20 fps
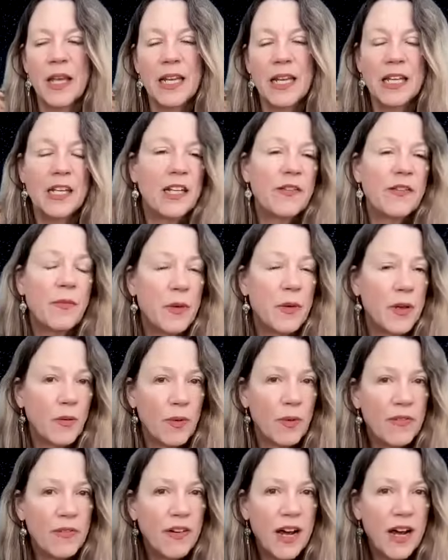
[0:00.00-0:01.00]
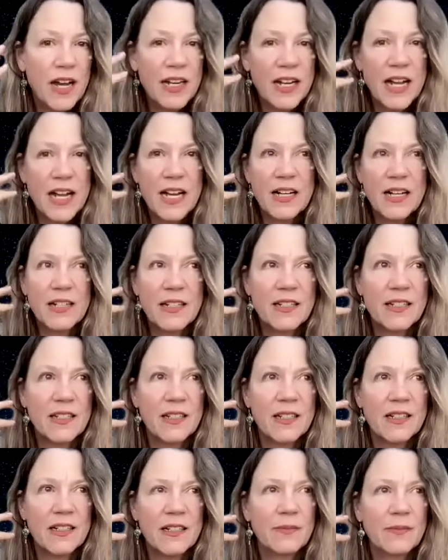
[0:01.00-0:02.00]
And it could even be a refinance,
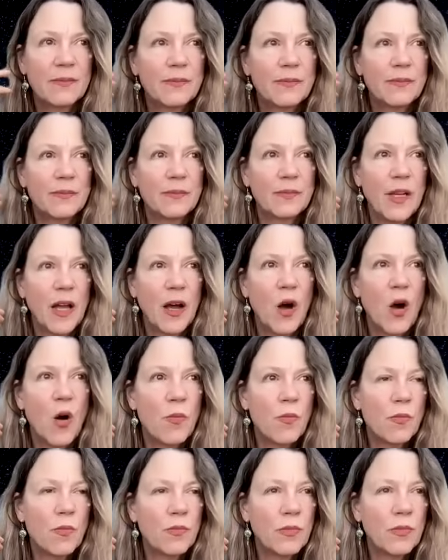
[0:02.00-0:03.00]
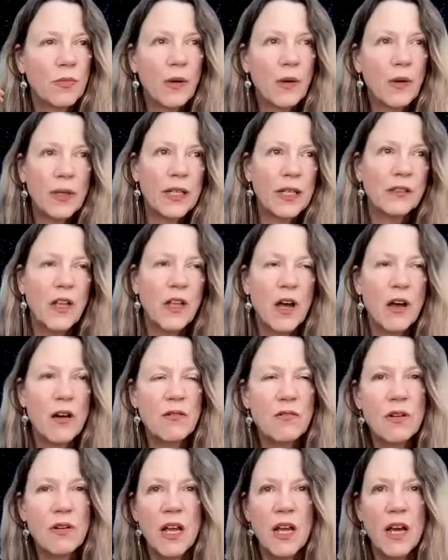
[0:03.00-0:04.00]
um, a home equity
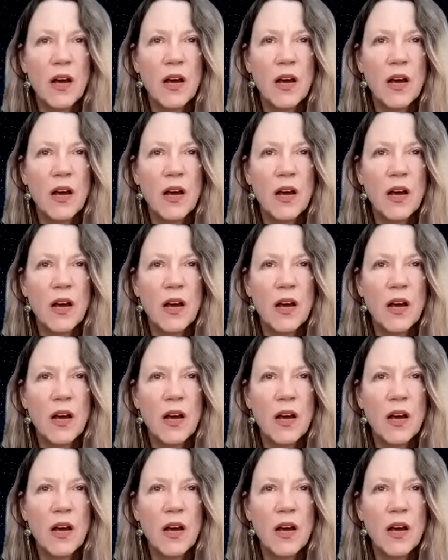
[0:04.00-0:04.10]
loan,